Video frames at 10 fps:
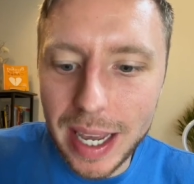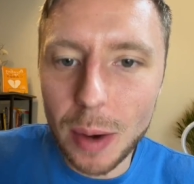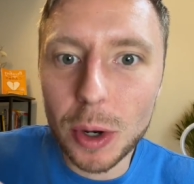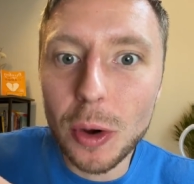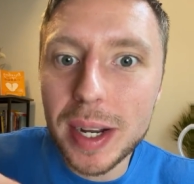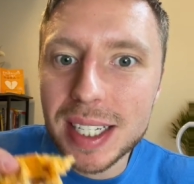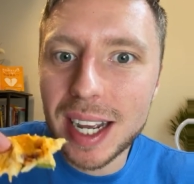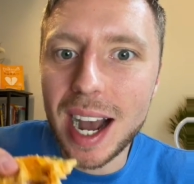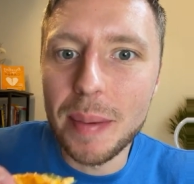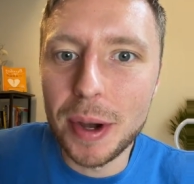Yeah, we're going
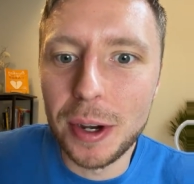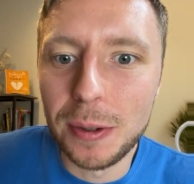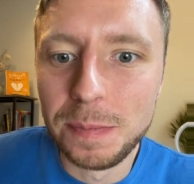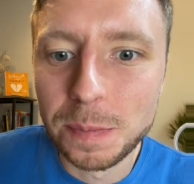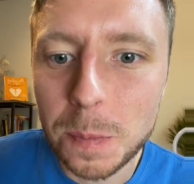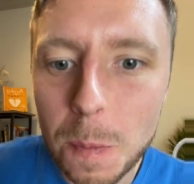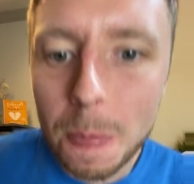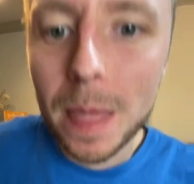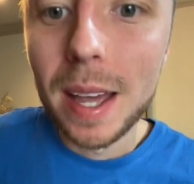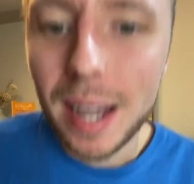to Cabo.
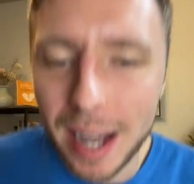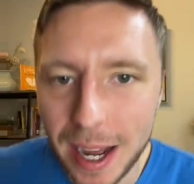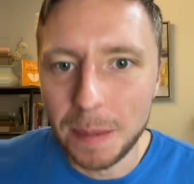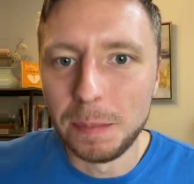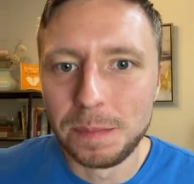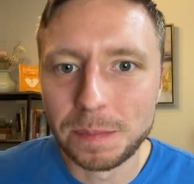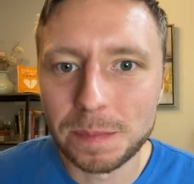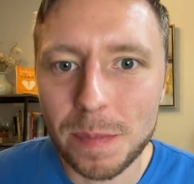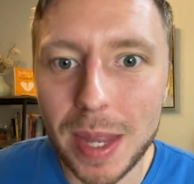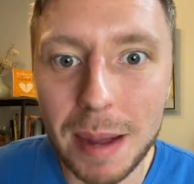
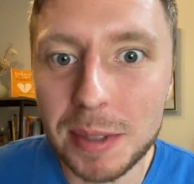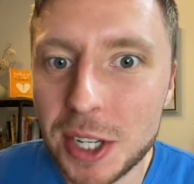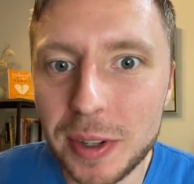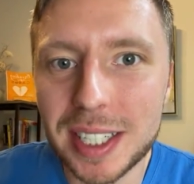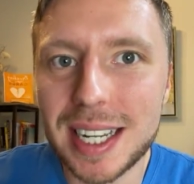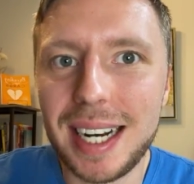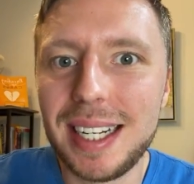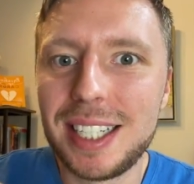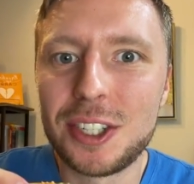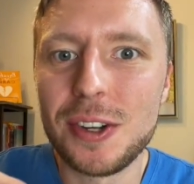I'm so
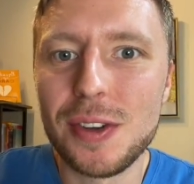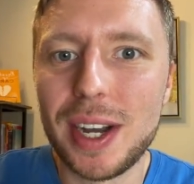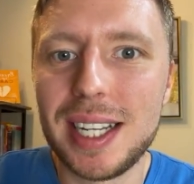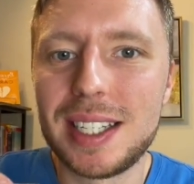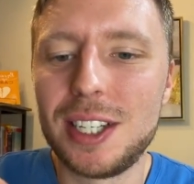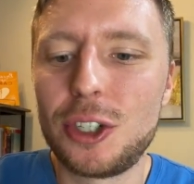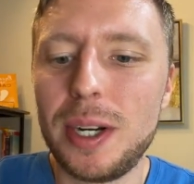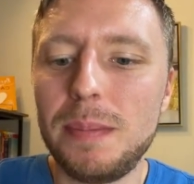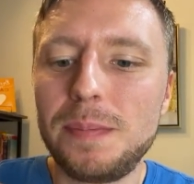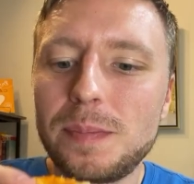excited to show you guys the
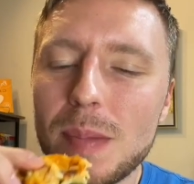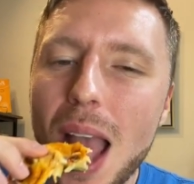trip.